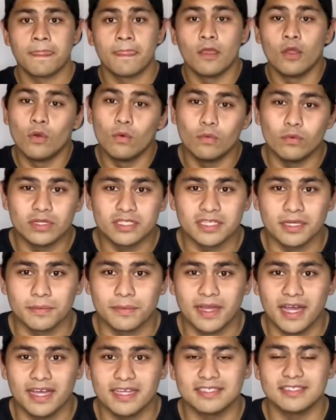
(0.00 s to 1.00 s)
What's up,
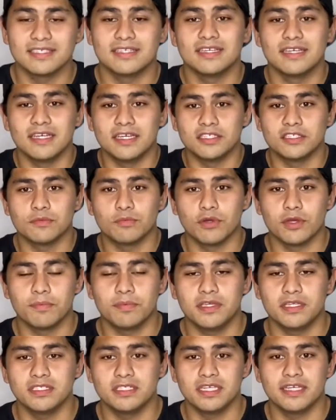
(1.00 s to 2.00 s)
guys? It's your boy
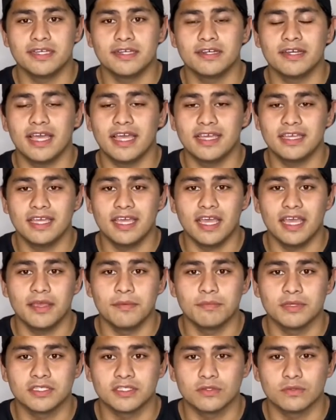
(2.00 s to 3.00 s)
PJ here, aka
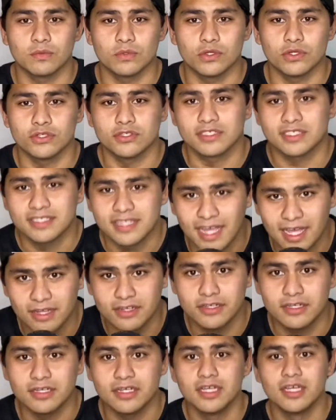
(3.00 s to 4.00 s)
Mr. Royal Standard.
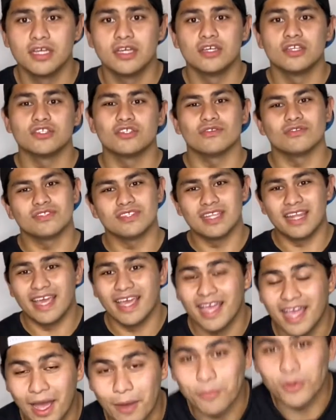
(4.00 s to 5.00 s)
So today
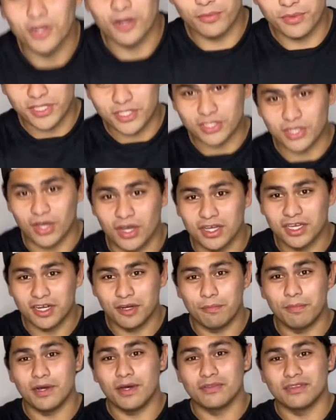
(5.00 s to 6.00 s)
I'm going to be talking
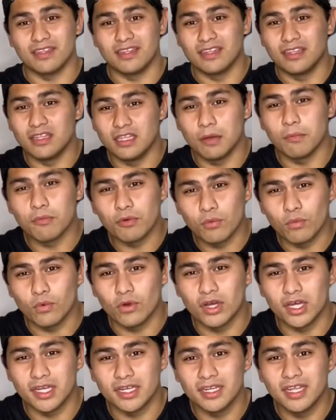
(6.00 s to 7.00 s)
about the number
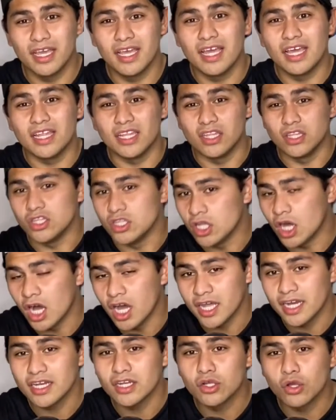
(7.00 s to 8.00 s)
one
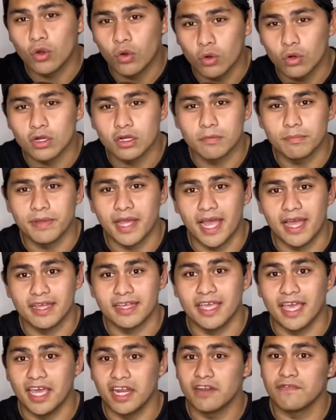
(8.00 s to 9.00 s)
non-quarterback
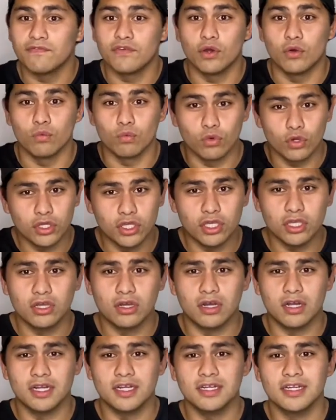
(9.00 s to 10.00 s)
NFL rookie
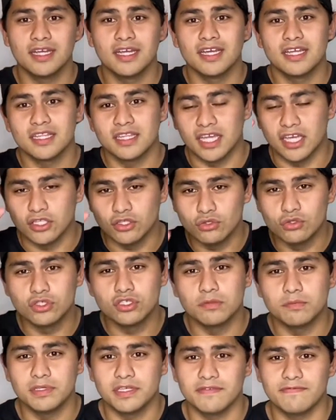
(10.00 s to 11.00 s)
card that you should be
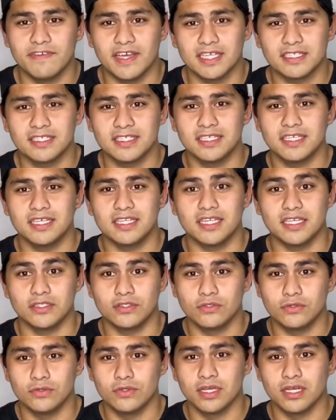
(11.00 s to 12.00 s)
investing in
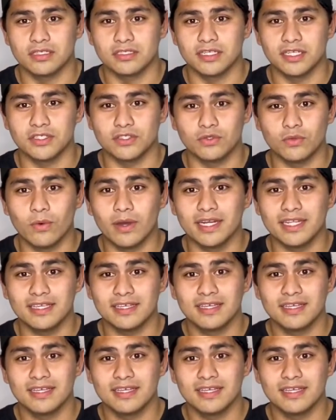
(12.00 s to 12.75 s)
2020.